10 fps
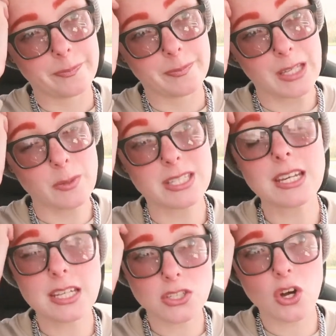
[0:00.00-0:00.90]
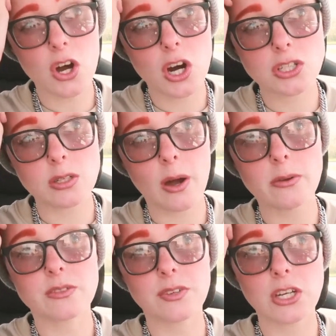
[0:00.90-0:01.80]
He was in his car, so
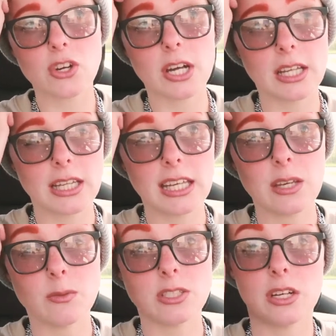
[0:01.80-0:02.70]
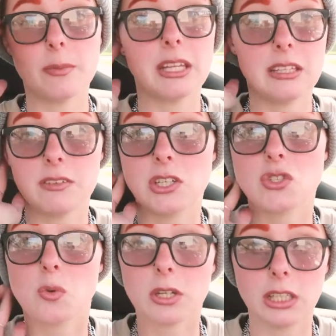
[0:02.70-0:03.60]
I was figuring that he was going to be leaving
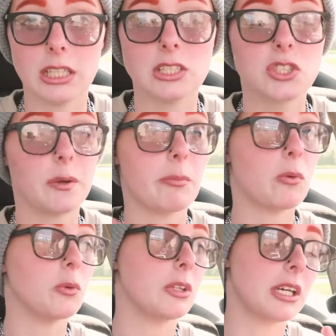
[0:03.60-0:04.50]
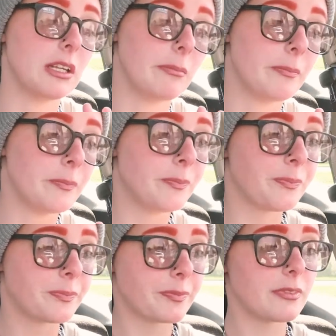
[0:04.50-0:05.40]
shortly, and so I pulled in.
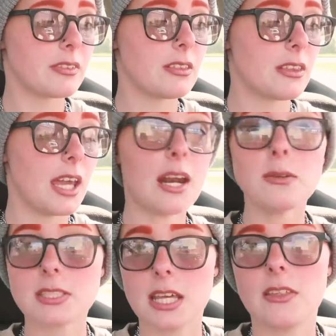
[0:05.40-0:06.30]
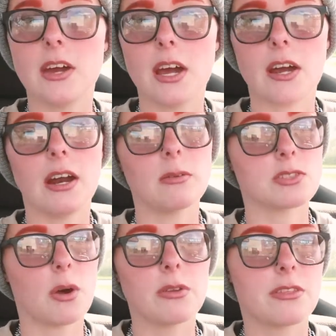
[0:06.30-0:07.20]
And I was sitting there, and I was
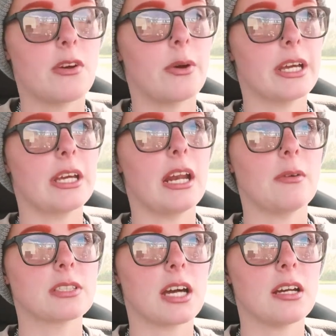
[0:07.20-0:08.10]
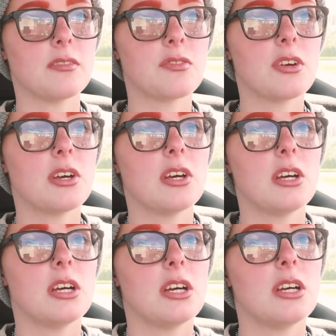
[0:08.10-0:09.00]
going through it, and I was kind of
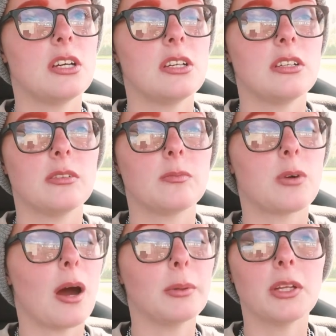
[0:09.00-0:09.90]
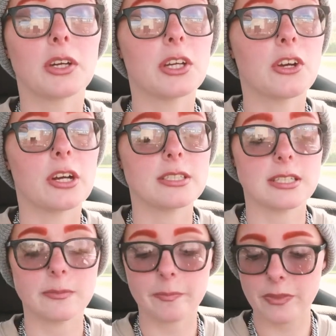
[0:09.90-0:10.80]
probably looking crazy.